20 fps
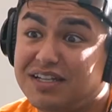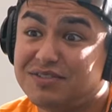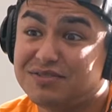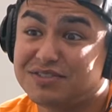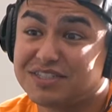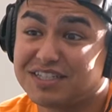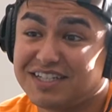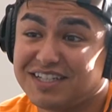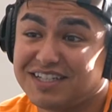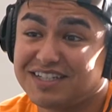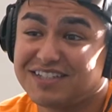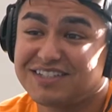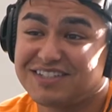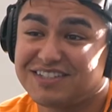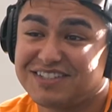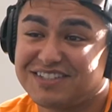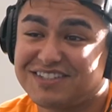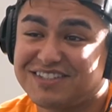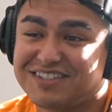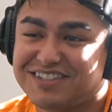He was a killer,
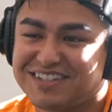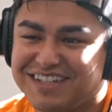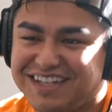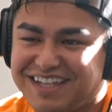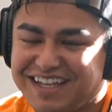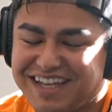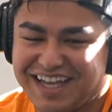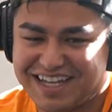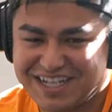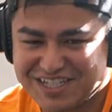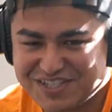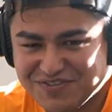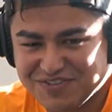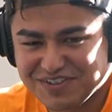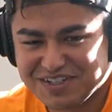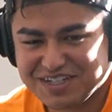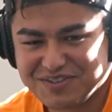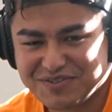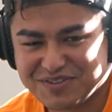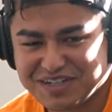dude. And it's
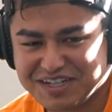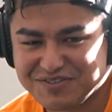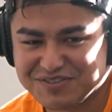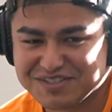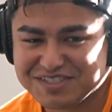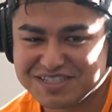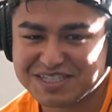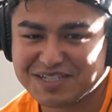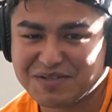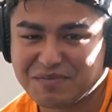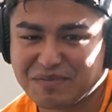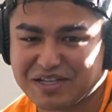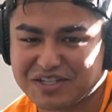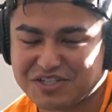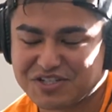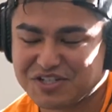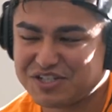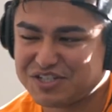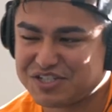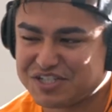funny when I would see him at
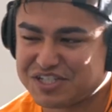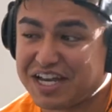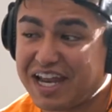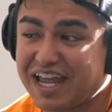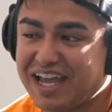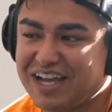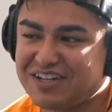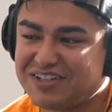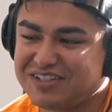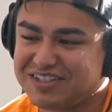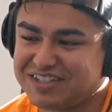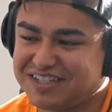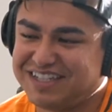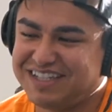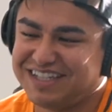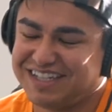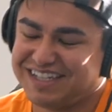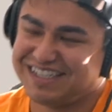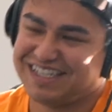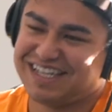church now,
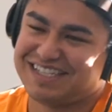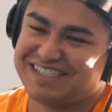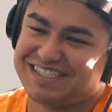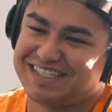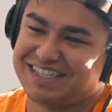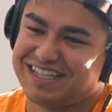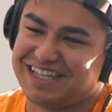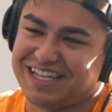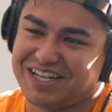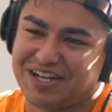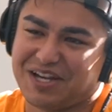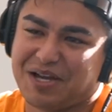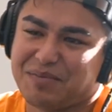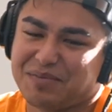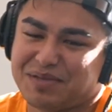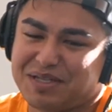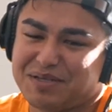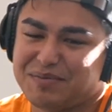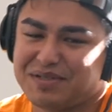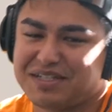as like not
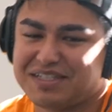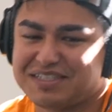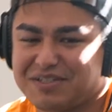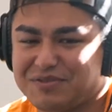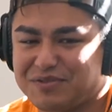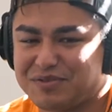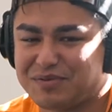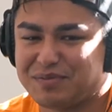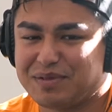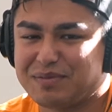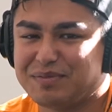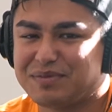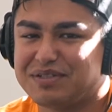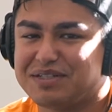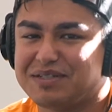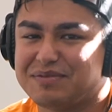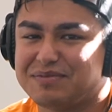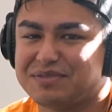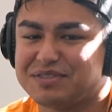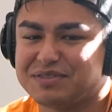playing, because I would remember
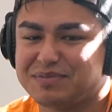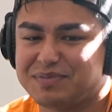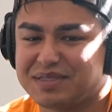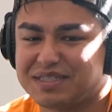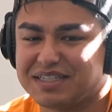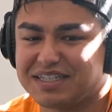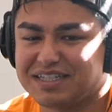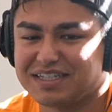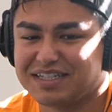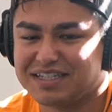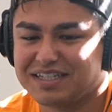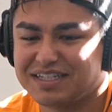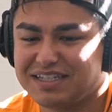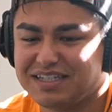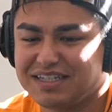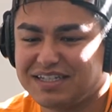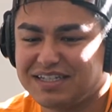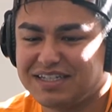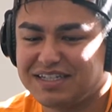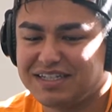him just be like,
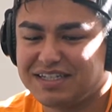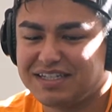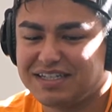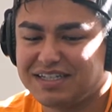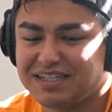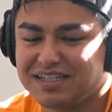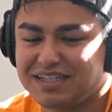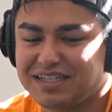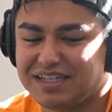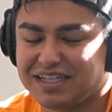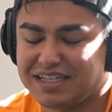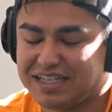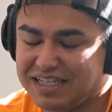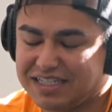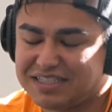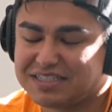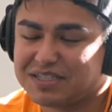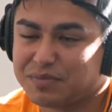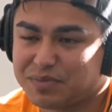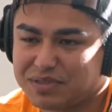
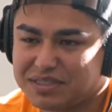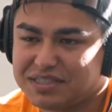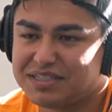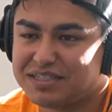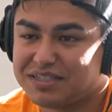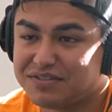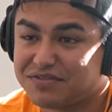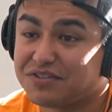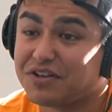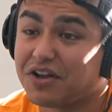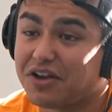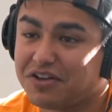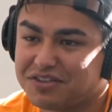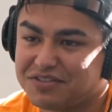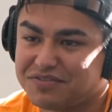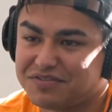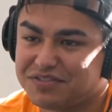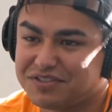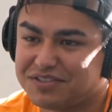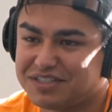he's completely different on the
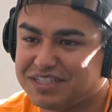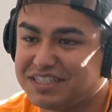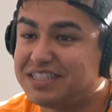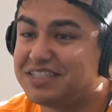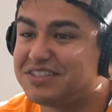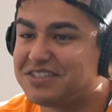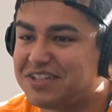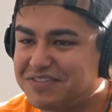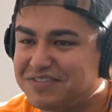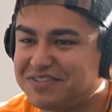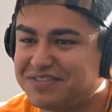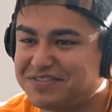field than he is off the